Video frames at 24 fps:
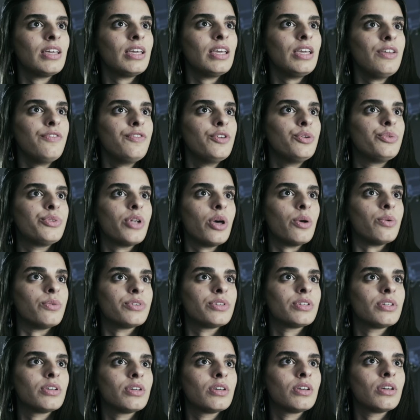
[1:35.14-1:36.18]
If you don't,
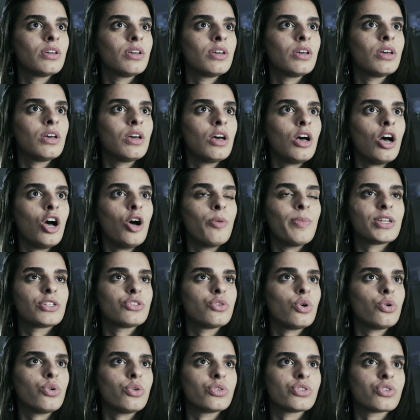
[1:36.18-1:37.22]
I'll make
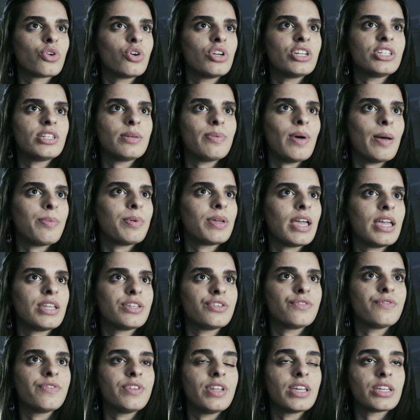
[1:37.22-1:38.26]
sure your scholarship
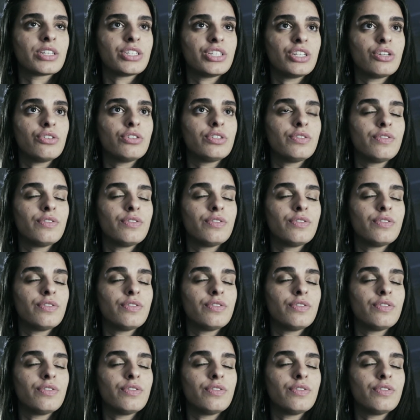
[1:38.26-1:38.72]
application for next year is